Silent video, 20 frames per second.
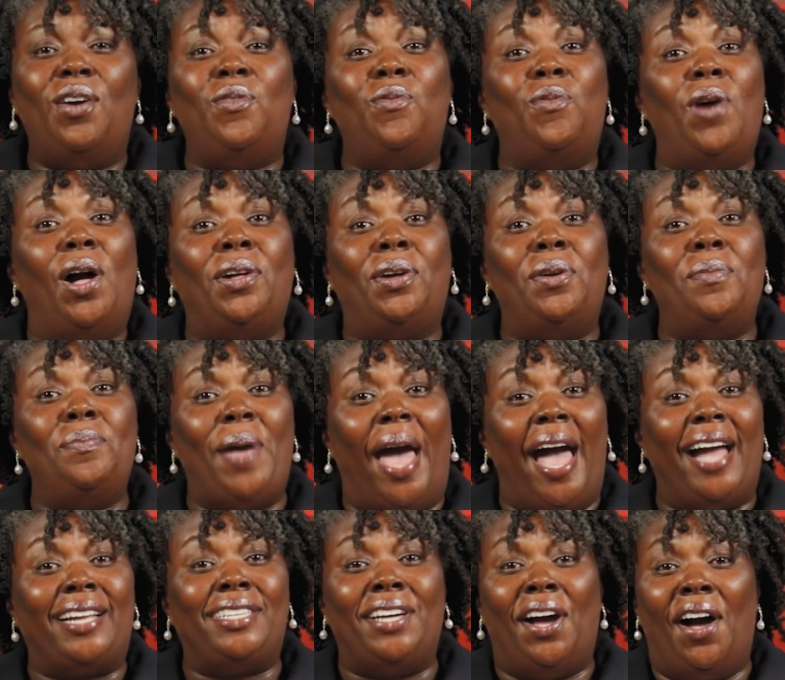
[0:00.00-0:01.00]
Welcome
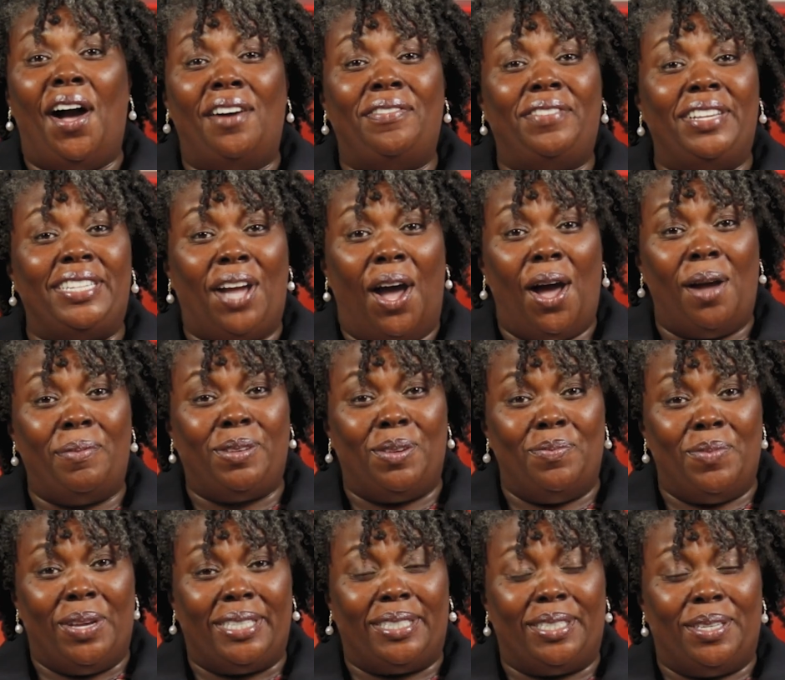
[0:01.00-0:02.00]
back to Office
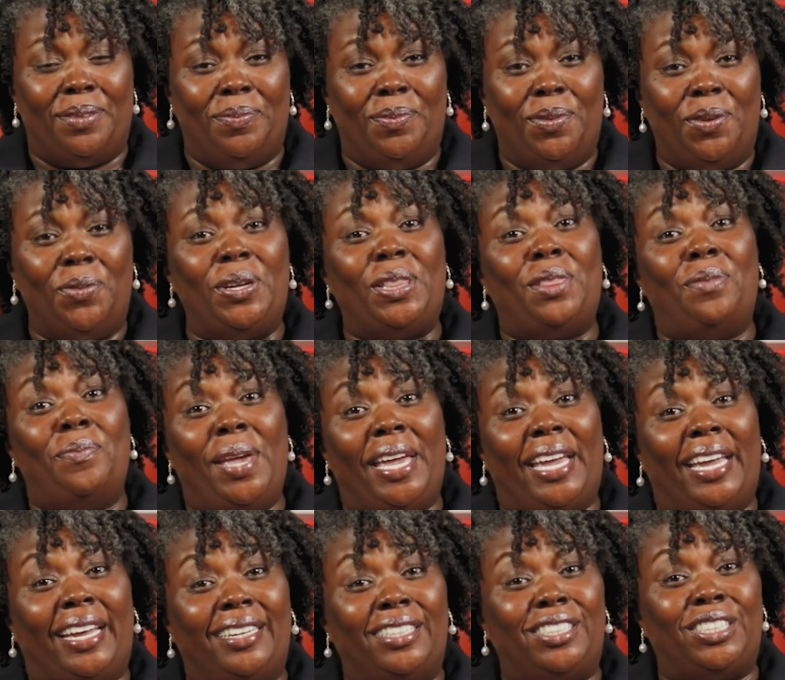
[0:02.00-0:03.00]
Optimism with
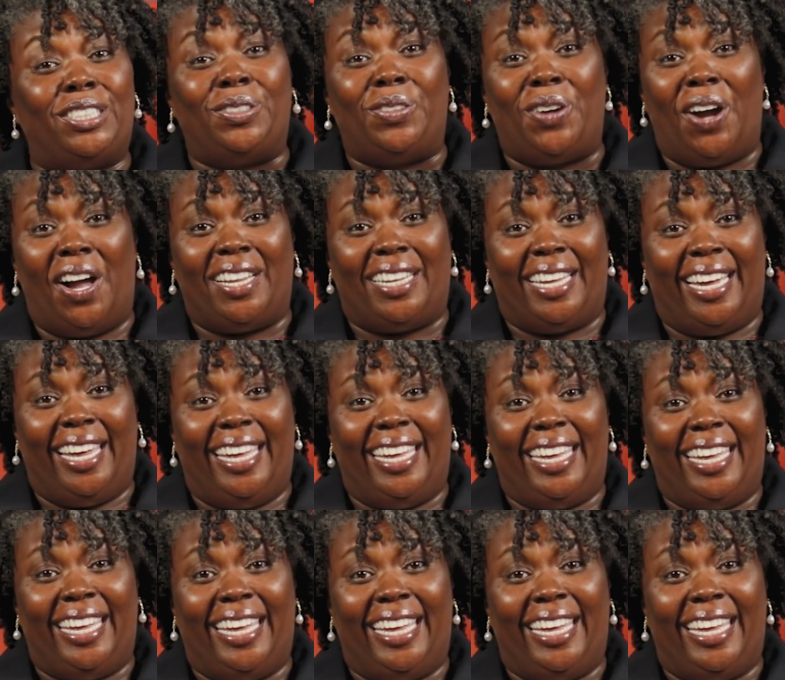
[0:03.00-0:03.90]
me, Sharala.